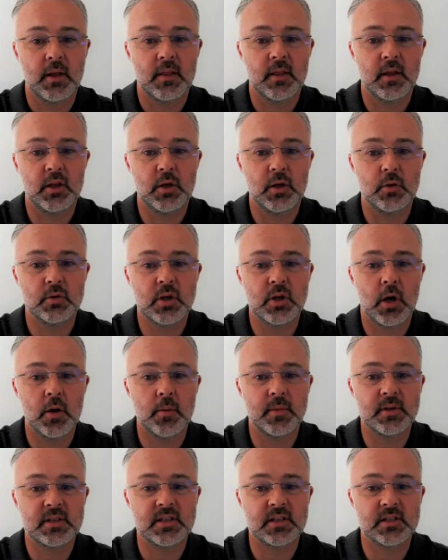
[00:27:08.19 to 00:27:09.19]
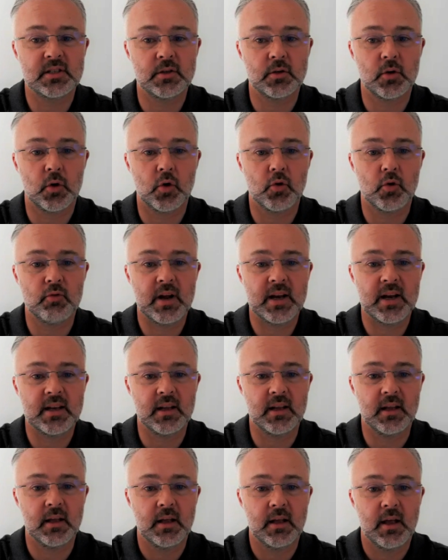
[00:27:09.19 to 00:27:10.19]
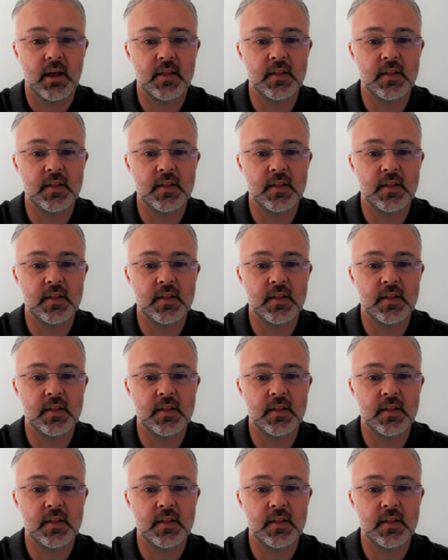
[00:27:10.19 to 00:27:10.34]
that use Home Assistant already,